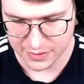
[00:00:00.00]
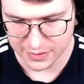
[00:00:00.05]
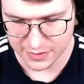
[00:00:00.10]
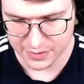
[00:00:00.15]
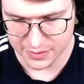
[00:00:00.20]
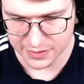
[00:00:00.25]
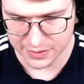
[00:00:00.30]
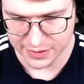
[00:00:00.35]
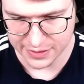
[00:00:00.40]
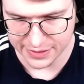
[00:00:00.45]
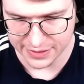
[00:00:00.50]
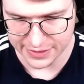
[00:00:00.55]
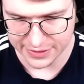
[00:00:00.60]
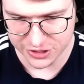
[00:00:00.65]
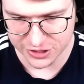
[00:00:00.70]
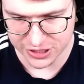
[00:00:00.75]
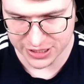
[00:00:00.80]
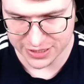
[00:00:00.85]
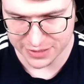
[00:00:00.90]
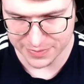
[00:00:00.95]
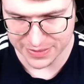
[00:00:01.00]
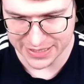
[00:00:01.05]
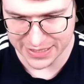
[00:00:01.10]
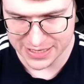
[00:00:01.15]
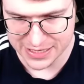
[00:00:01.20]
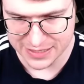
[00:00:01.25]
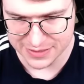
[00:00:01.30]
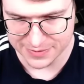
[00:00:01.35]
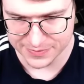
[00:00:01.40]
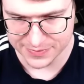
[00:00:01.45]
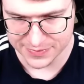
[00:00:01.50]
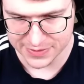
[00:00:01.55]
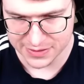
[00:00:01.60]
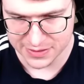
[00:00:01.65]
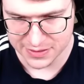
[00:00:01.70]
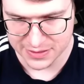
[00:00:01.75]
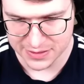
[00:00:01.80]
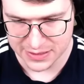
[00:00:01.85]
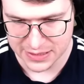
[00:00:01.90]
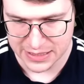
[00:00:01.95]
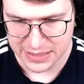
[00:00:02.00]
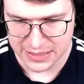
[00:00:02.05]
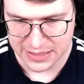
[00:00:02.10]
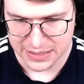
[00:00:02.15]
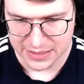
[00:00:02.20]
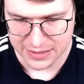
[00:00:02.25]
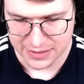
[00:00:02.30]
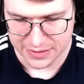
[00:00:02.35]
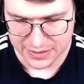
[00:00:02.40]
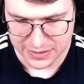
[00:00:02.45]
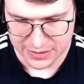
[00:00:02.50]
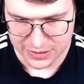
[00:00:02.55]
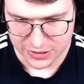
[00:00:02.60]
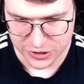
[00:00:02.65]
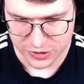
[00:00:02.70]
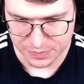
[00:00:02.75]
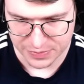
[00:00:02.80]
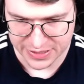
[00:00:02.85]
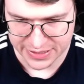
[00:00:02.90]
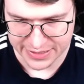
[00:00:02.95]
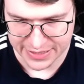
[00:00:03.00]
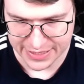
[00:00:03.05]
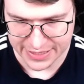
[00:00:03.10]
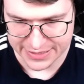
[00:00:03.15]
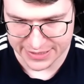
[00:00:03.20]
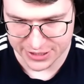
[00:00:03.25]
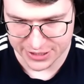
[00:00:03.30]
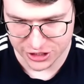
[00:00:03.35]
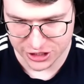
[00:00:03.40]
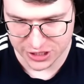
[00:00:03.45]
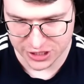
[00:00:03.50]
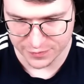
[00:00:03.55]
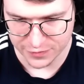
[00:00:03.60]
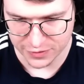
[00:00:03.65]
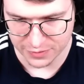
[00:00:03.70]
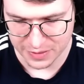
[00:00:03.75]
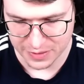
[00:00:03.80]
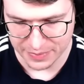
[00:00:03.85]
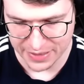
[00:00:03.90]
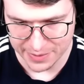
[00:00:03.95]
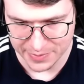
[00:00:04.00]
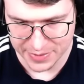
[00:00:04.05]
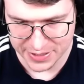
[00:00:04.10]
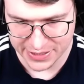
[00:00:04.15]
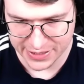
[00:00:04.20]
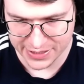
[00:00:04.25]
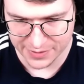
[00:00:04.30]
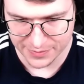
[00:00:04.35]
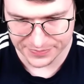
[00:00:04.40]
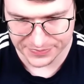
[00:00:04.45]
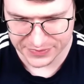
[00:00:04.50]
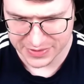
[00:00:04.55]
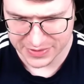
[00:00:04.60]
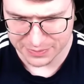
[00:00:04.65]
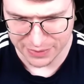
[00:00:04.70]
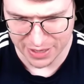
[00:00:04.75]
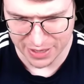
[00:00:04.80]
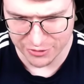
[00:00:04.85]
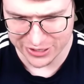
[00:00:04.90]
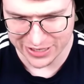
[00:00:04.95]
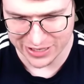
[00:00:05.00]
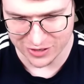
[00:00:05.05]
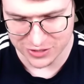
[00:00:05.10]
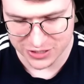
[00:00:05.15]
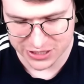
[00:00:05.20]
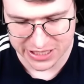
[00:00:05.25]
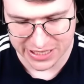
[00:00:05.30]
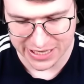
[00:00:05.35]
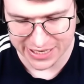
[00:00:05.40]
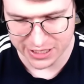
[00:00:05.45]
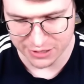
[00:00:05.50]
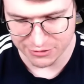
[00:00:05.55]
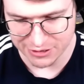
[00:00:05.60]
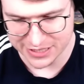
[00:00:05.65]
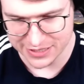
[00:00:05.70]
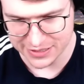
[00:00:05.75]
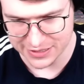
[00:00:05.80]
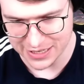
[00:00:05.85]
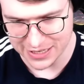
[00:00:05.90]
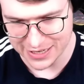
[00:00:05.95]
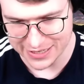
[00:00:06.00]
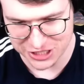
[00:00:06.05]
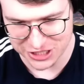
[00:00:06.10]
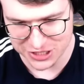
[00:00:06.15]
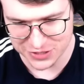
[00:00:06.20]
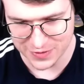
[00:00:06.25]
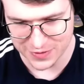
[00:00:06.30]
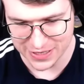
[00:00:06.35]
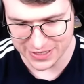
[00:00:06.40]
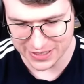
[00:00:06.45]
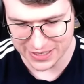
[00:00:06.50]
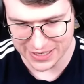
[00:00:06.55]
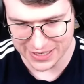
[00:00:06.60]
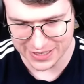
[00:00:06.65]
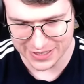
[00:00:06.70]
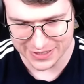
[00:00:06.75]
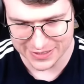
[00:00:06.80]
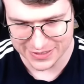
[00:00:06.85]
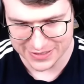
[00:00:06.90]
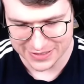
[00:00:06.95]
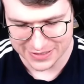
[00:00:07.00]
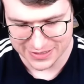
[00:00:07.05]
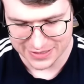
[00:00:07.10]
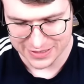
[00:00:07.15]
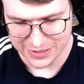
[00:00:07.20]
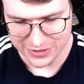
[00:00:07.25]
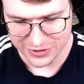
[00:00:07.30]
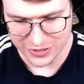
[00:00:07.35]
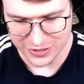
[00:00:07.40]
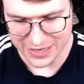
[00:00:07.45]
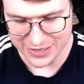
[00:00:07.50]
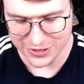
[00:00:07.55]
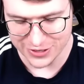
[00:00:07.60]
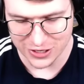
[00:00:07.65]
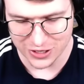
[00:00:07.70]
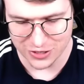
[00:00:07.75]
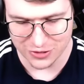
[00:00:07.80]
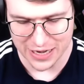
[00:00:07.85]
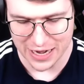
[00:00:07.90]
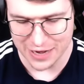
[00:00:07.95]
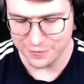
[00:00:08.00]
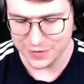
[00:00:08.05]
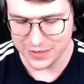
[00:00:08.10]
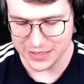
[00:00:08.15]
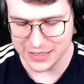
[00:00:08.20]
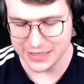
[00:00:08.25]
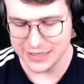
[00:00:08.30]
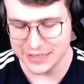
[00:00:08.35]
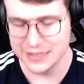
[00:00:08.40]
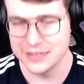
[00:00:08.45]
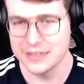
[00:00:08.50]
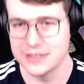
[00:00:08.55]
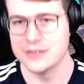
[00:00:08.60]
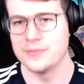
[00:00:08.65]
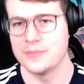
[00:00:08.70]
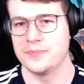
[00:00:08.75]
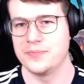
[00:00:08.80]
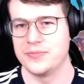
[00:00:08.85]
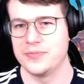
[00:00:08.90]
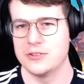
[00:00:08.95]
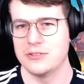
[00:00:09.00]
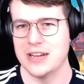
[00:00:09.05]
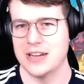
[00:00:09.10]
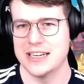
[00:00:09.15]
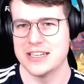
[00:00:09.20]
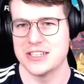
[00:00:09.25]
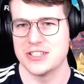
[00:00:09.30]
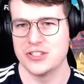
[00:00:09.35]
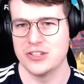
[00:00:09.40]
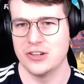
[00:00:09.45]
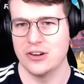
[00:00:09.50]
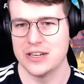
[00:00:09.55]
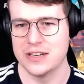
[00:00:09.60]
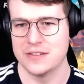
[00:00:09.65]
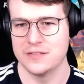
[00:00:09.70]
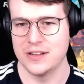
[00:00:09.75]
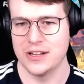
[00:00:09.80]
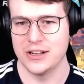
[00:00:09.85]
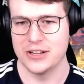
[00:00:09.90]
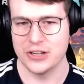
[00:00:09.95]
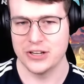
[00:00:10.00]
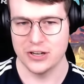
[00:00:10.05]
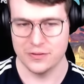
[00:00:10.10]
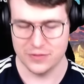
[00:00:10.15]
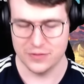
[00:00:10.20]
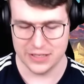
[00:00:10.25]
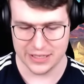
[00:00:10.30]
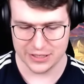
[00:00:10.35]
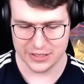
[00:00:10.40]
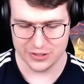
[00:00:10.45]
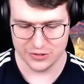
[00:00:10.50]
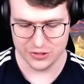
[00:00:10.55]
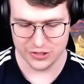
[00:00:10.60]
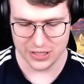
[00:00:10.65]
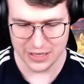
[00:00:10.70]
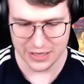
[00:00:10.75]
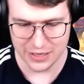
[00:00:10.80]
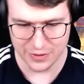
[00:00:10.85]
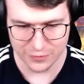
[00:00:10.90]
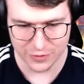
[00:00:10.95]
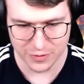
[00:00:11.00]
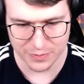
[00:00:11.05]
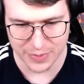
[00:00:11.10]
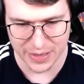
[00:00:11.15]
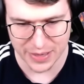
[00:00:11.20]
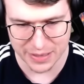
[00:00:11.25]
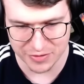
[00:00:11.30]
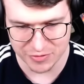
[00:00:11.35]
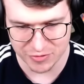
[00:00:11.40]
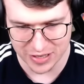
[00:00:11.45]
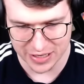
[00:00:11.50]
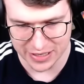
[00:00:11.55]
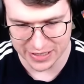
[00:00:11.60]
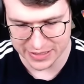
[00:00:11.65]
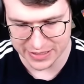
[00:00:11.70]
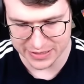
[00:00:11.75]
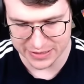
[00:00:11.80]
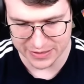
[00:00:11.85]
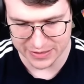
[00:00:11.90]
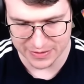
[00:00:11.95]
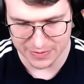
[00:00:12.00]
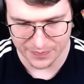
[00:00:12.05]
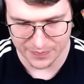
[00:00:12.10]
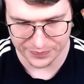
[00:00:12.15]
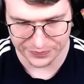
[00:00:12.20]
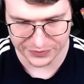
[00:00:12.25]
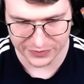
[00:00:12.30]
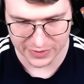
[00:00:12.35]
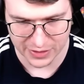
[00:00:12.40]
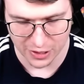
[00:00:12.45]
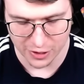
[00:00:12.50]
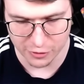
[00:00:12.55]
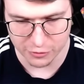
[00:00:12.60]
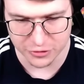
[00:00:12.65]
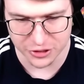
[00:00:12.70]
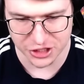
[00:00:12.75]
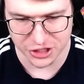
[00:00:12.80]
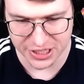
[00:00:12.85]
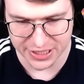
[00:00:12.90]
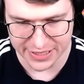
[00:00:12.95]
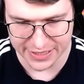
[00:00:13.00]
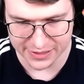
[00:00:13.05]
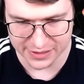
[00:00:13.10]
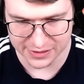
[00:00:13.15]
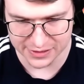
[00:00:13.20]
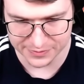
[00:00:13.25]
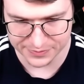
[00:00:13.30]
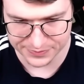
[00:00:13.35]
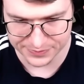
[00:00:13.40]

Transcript: Okay, Electro Giant in the back. Should be nice chip from the Baby D. Baby D also an underrated card. I just felt like, I don't know, I felt like you kind of saw the value of Electro from Baby Dragon in OG ladder.